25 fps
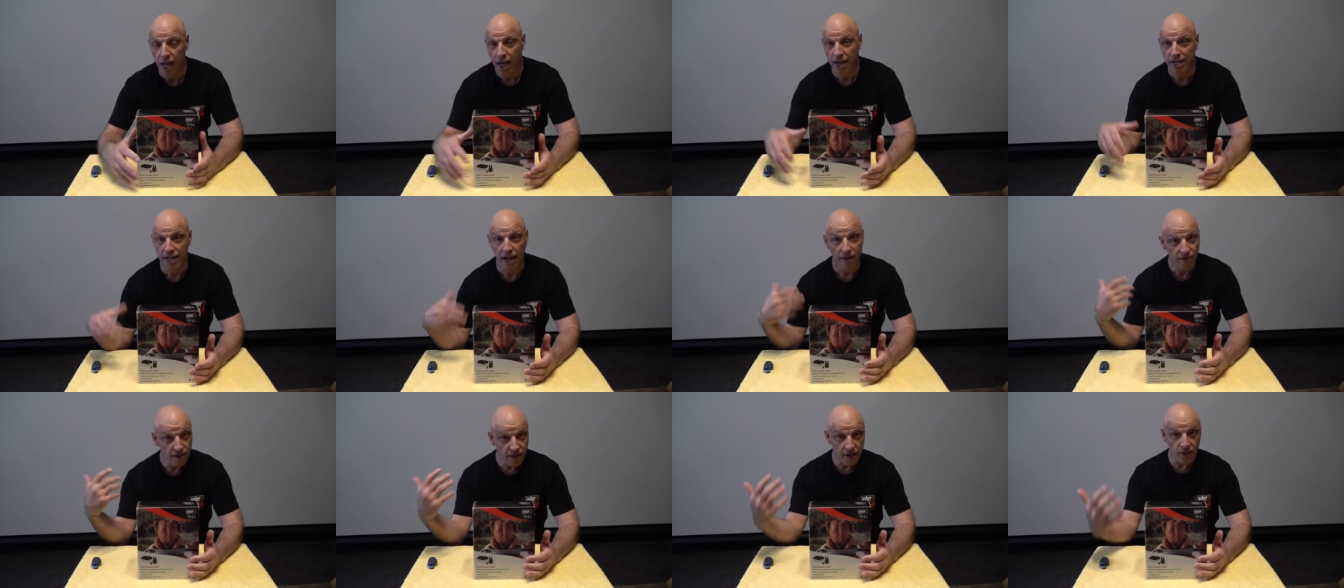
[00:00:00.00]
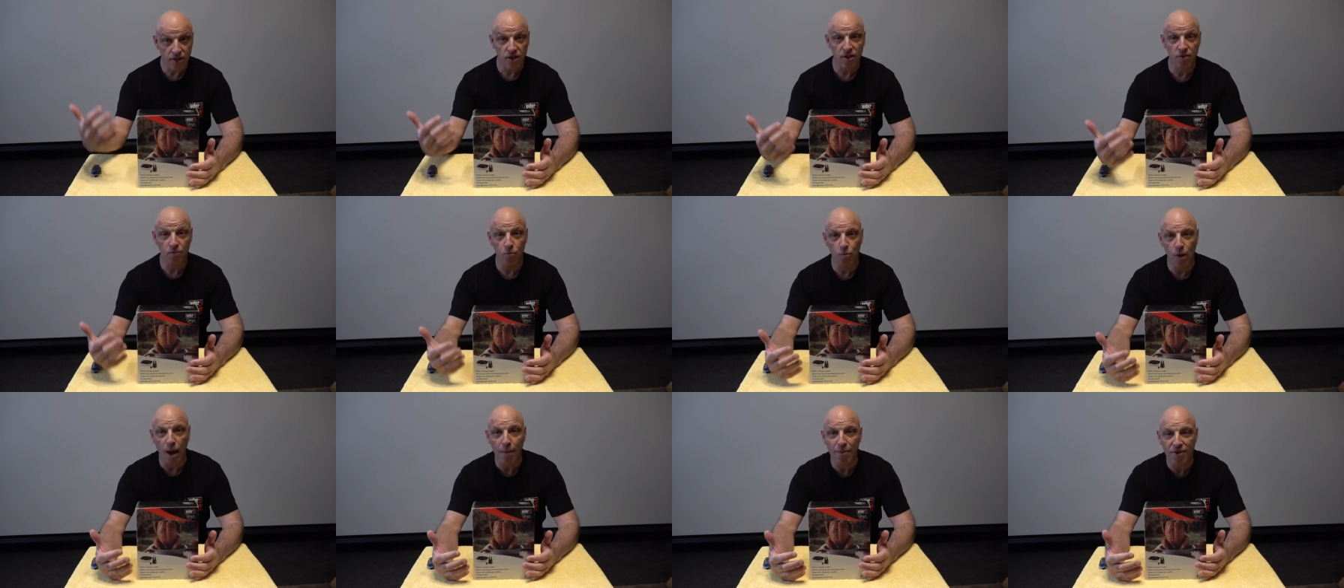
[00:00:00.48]
Now this
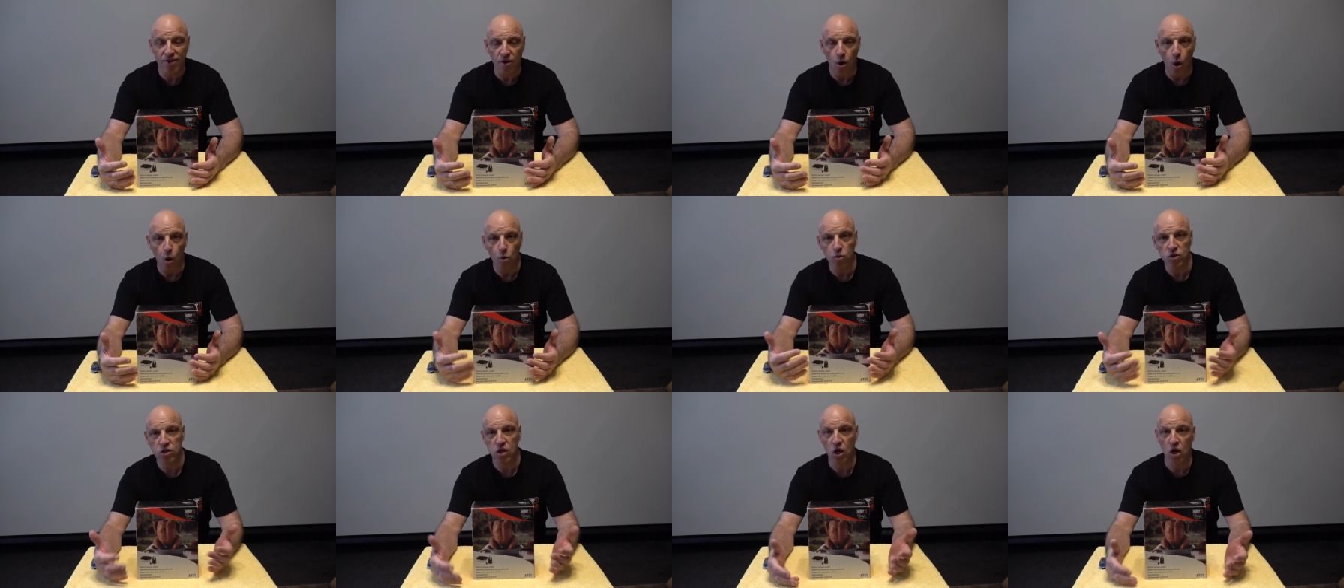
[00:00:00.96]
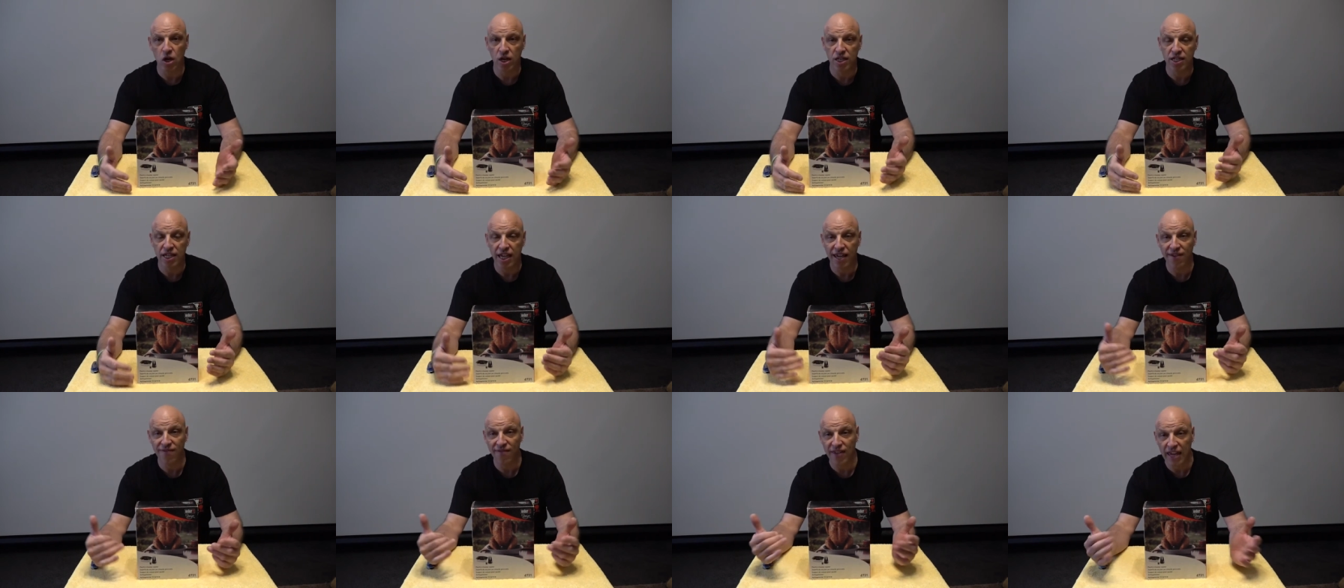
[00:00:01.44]
is Weber's
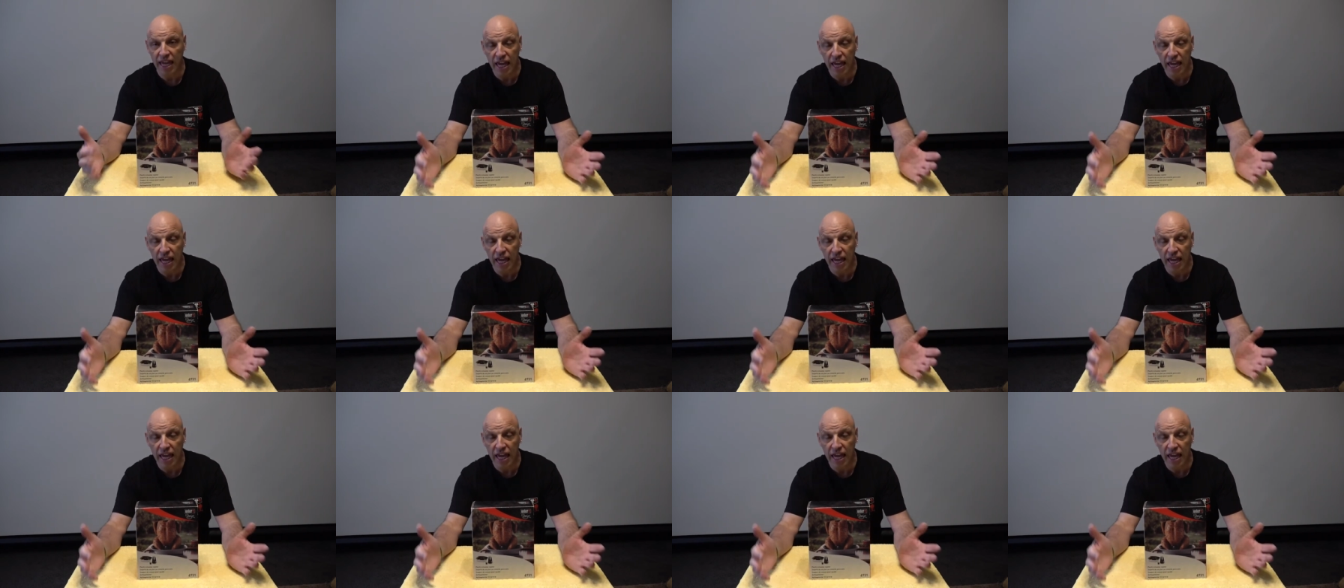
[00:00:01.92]
alternative.